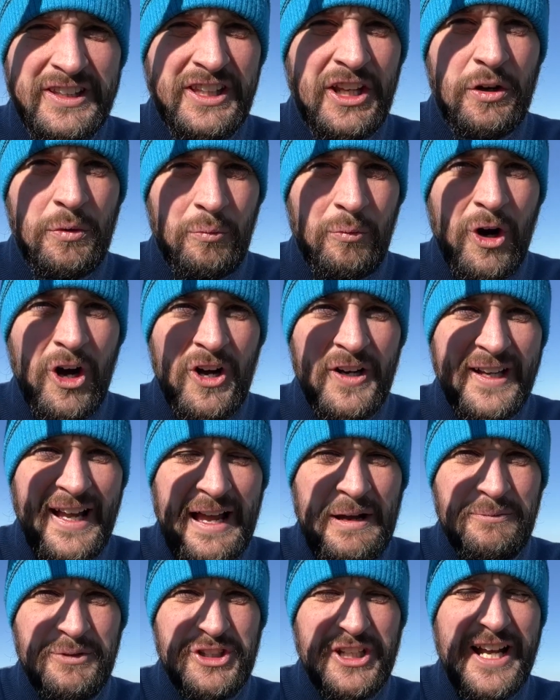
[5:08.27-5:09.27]
didn't work
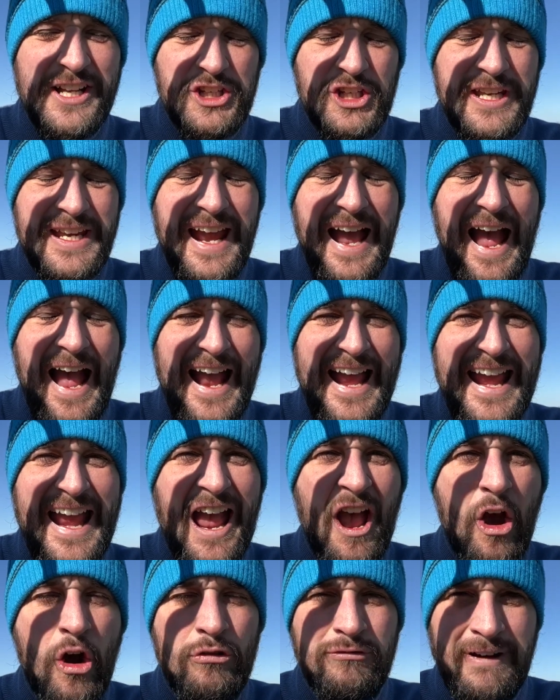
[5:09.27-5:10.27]
and was actually a
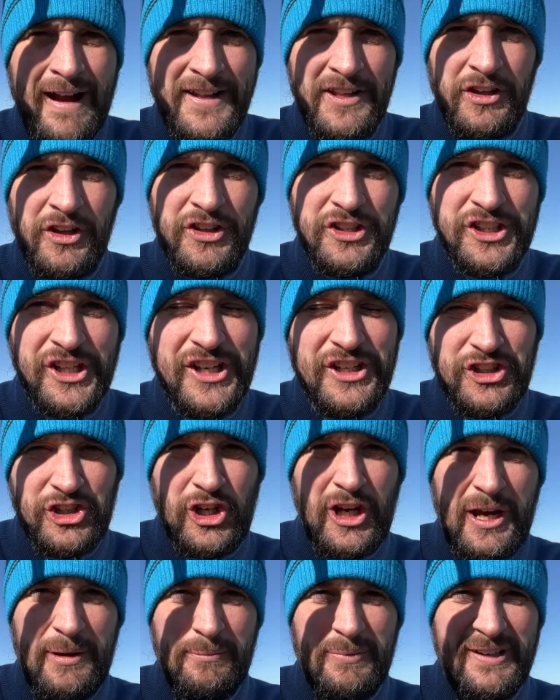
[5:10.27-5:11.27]
horrendous
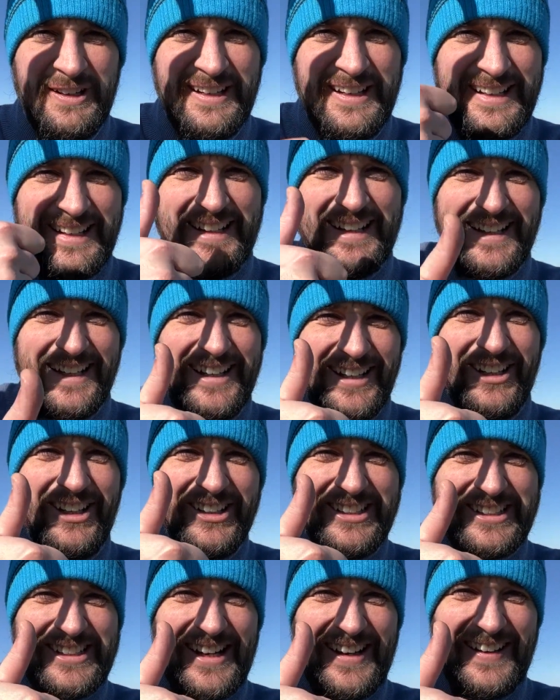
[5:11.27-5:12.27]
chip.
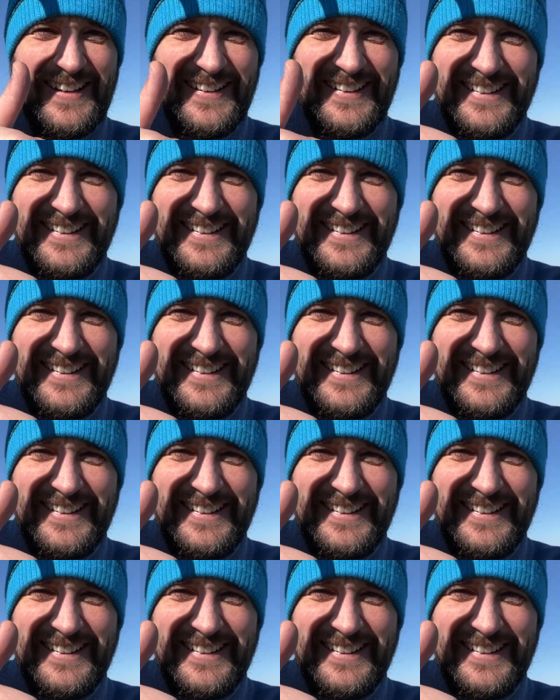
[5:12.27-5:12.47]
Good start.